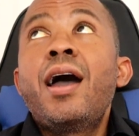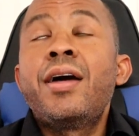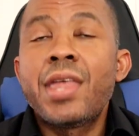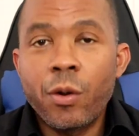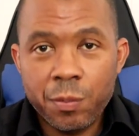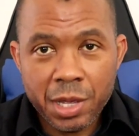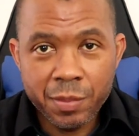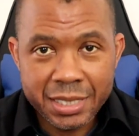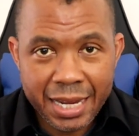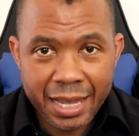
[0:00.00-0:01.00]
And that would be a
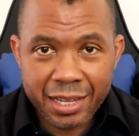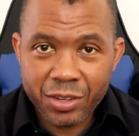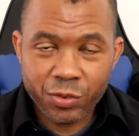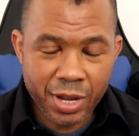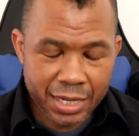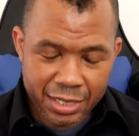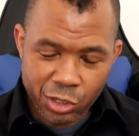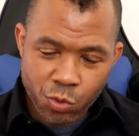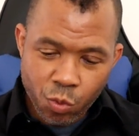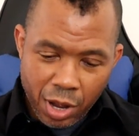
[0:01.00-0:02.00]
mistake, right?
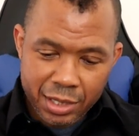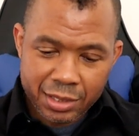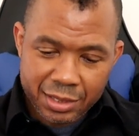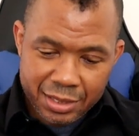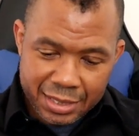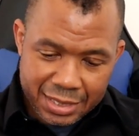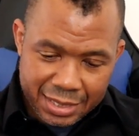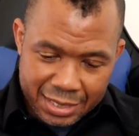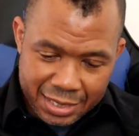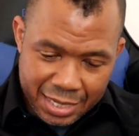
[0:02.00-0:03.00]
You want
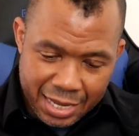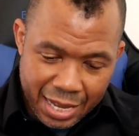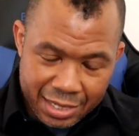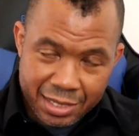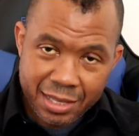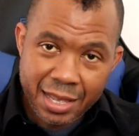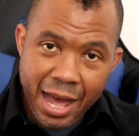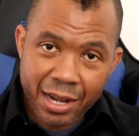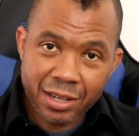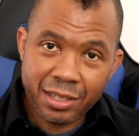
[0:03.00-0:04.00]
to get to
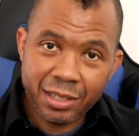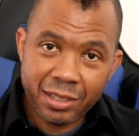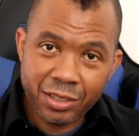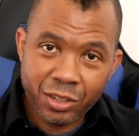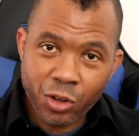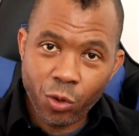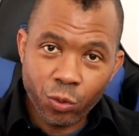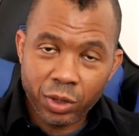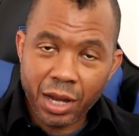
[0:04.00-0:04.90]
that goal